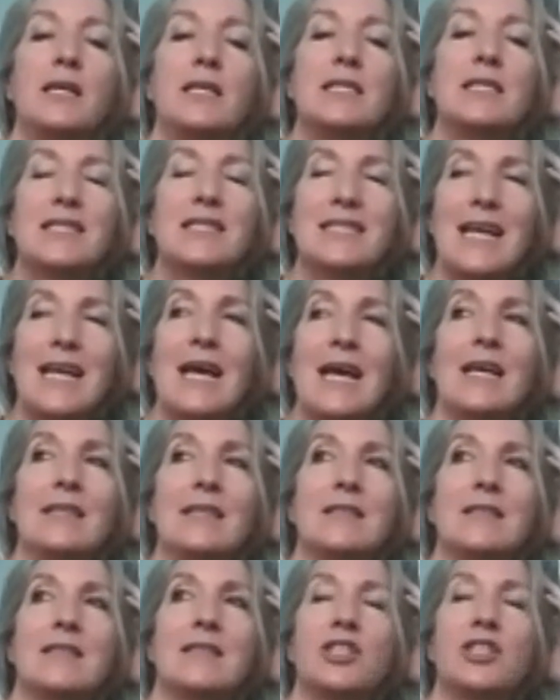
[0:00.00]

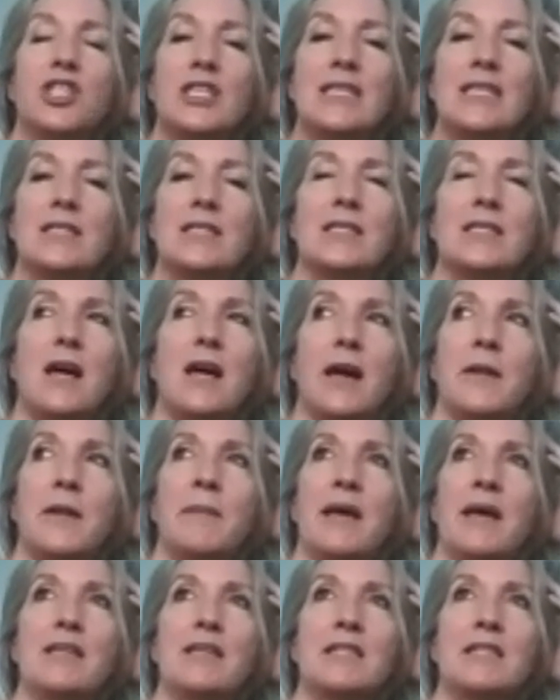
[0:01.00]
says that she is not a
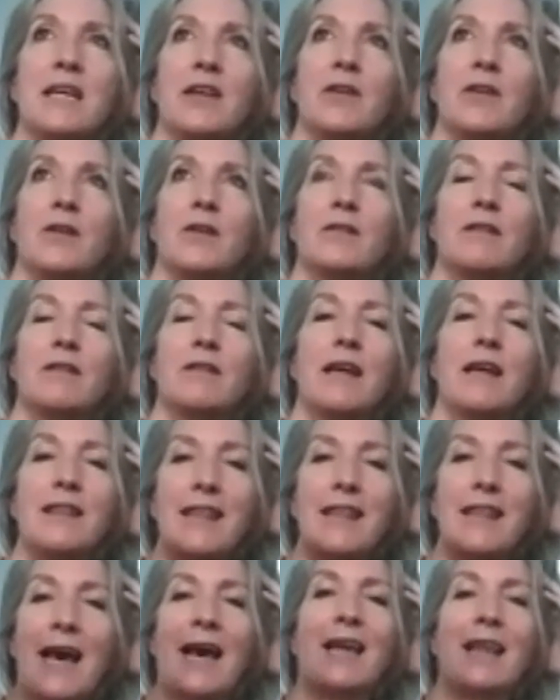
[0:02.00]
meditator. Like
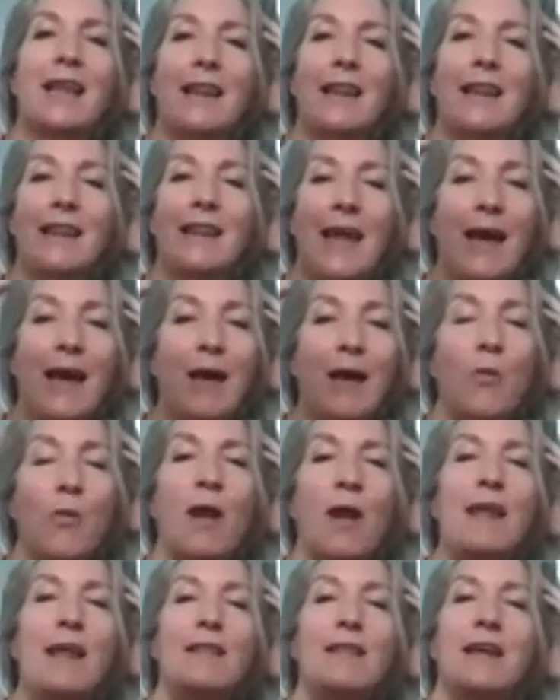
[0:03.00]
that
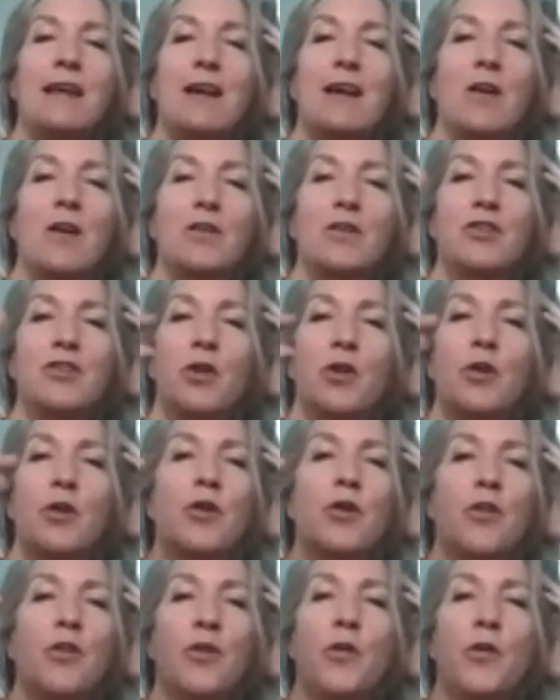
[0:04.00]
right there
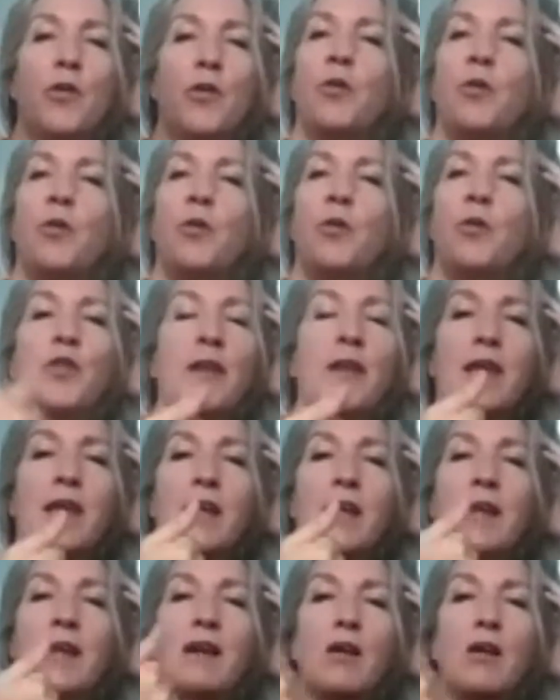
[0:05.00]
turned the whole
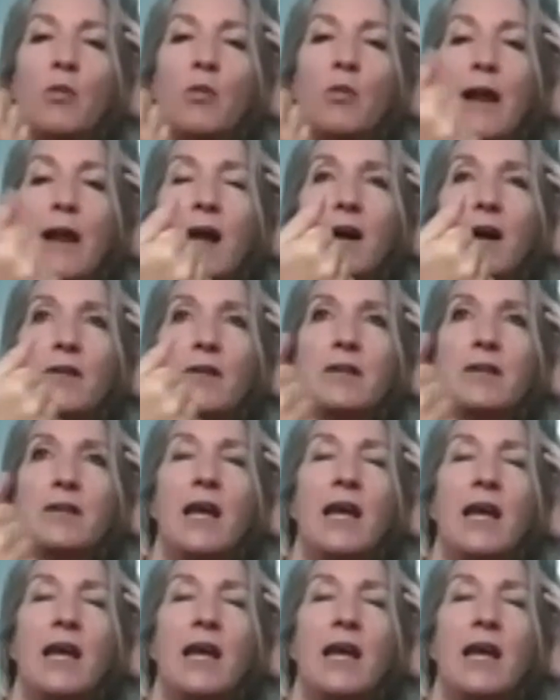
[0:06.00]
thing around. And